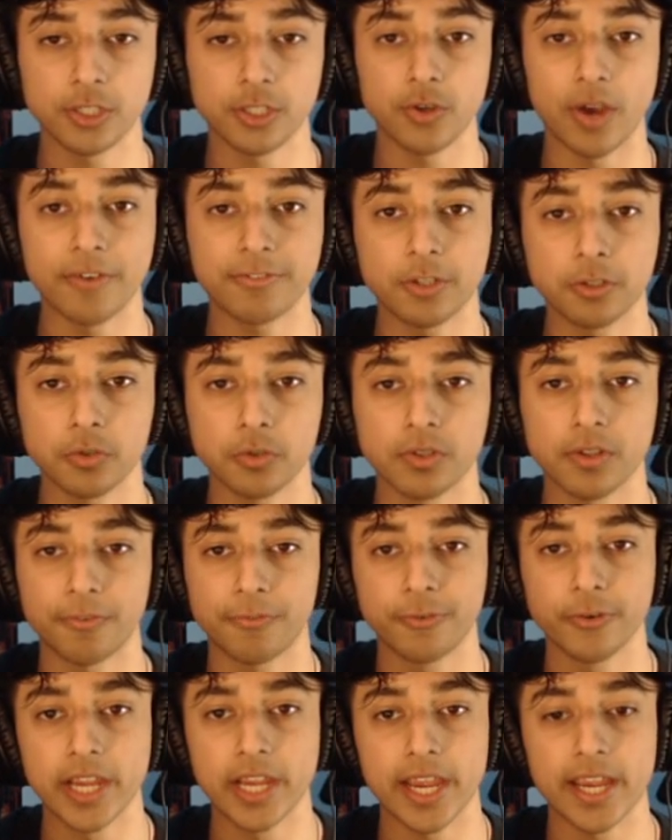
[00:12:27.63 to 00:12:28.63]
You have to do the
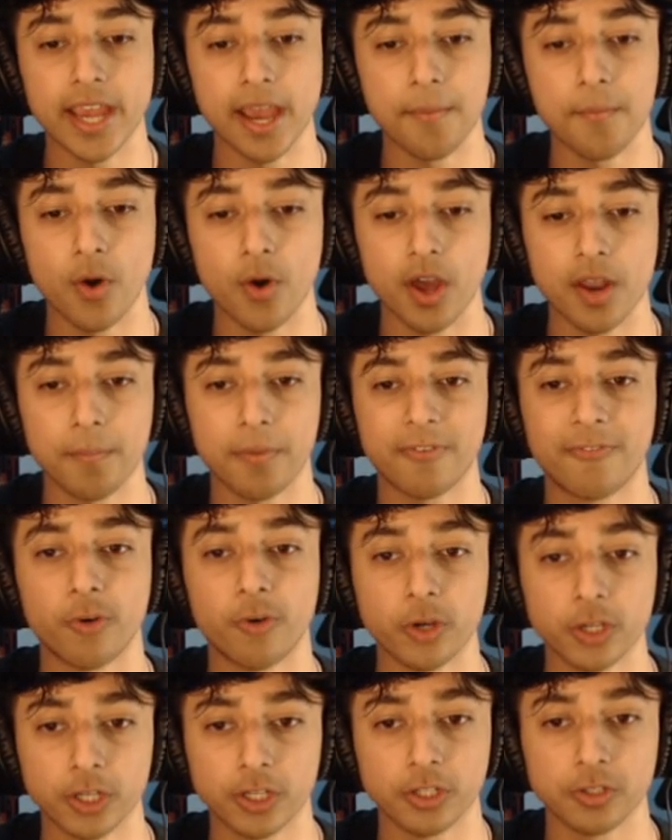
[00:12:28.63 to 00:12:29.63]
3 a.m. one
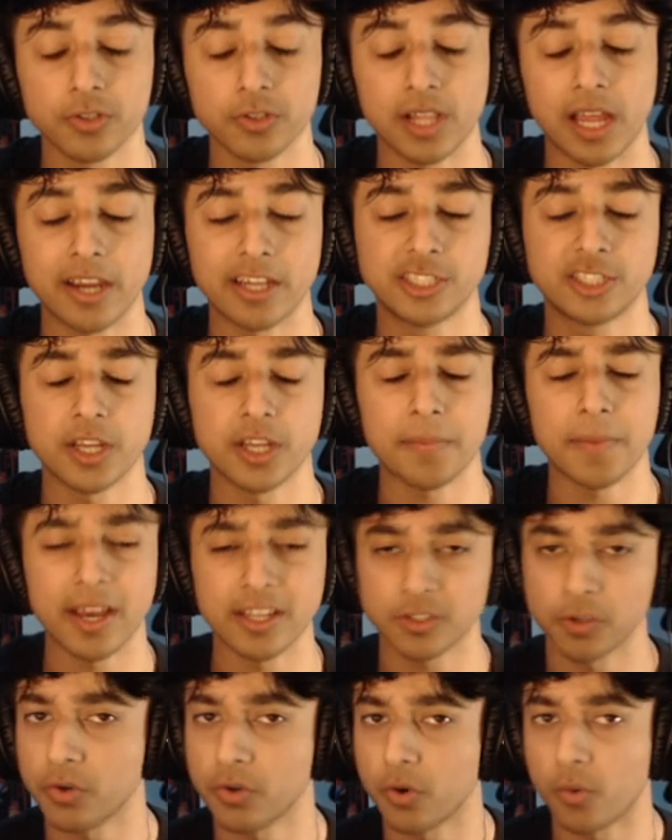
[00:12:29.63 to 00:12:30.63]
before you can do Larry's Gym. I
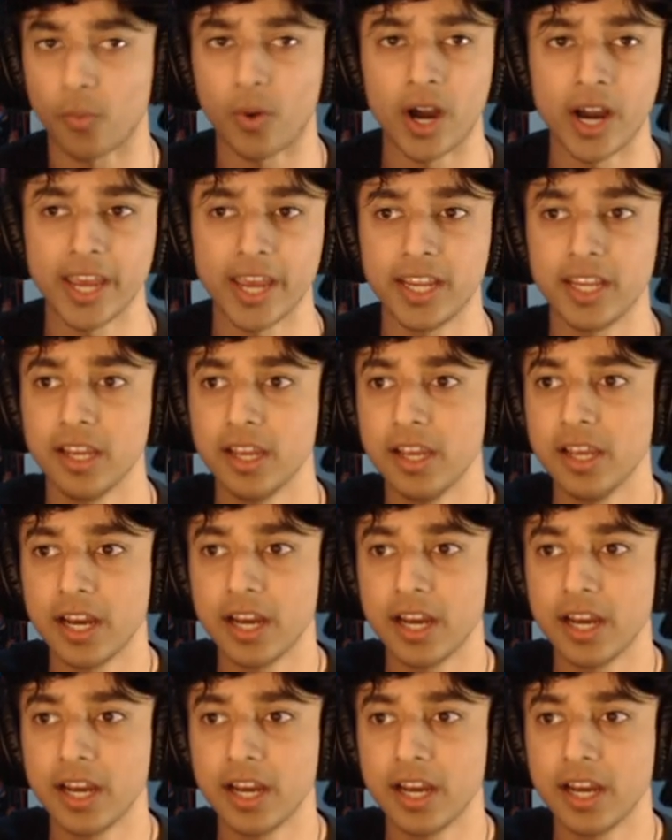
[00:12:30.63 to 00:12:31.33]
don't know why.